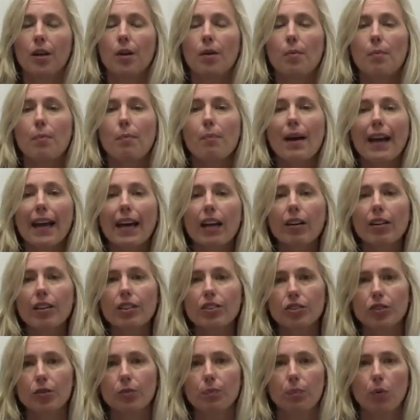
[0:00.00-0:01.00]
Matter
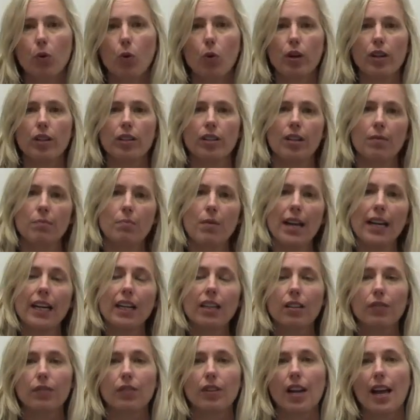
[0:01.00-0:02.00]
is important in many
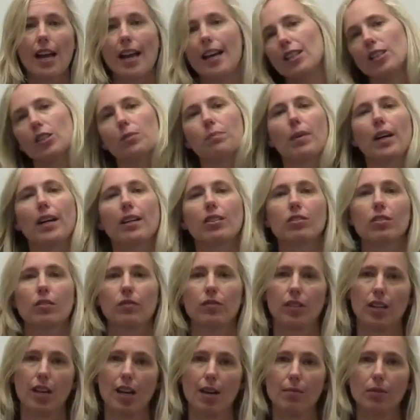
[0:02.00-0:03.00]
different aspects of
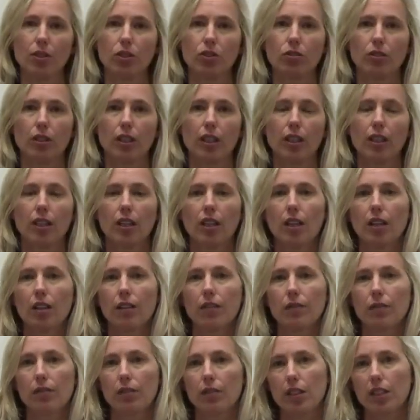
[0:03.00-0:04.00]
chemistry.
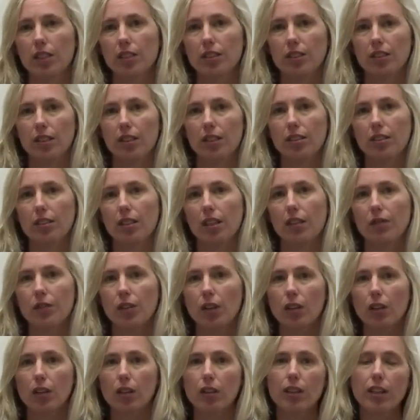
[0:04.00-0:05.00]
For instance, if
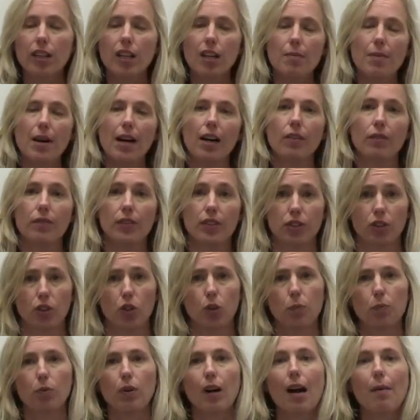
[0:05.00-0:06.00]
you're learning about physical
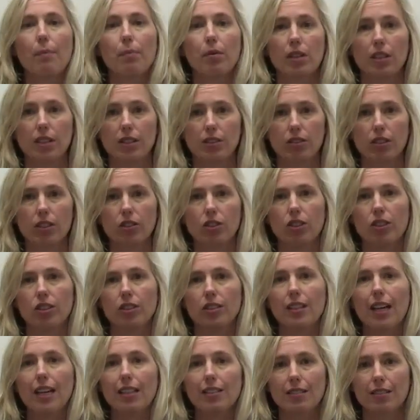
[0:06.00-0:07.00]
properties such as
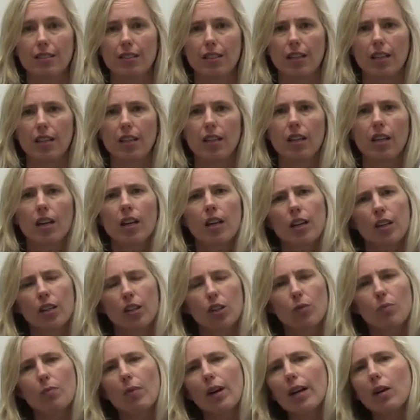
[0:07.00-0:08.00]
density, you
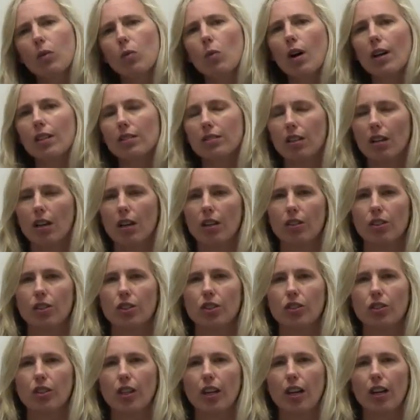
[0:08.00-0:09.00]
might want to
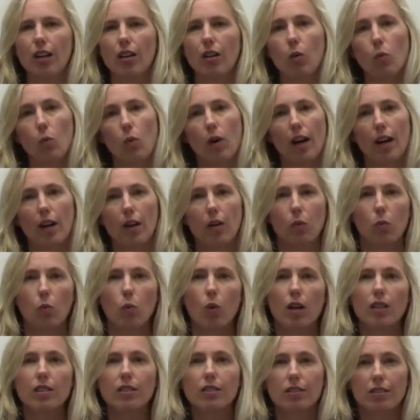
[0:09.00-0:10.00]
understand why
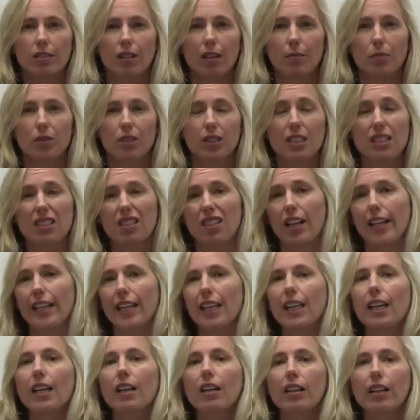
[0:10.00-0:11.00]
one substance like
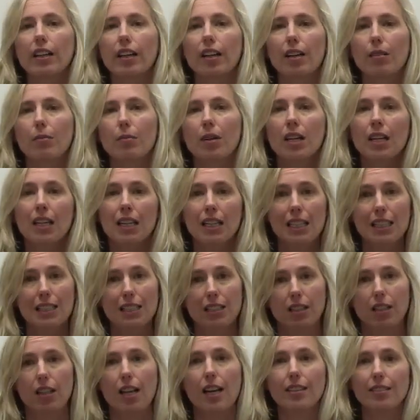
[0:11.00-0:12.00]
helium is
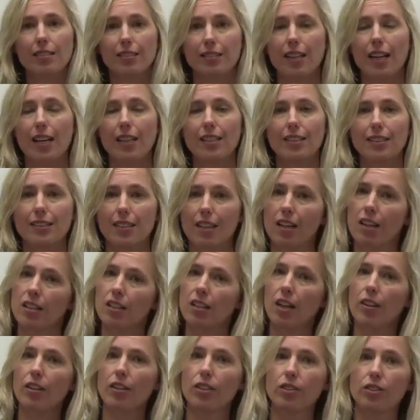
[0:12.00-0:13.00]
less dense than
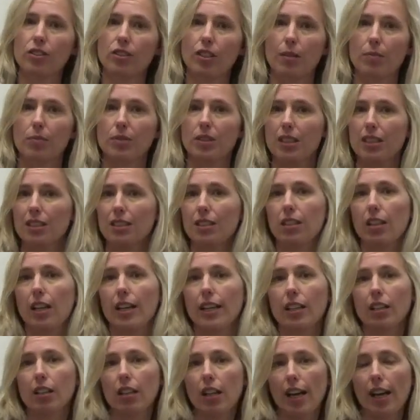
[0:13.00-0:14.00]
another substance
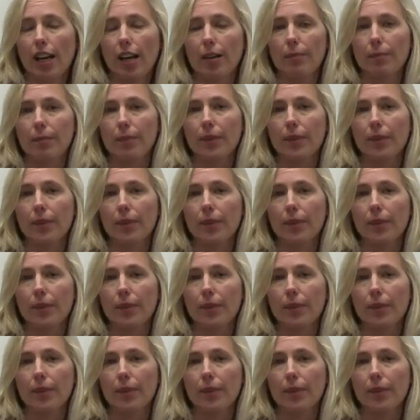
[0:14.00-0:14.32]
like lead.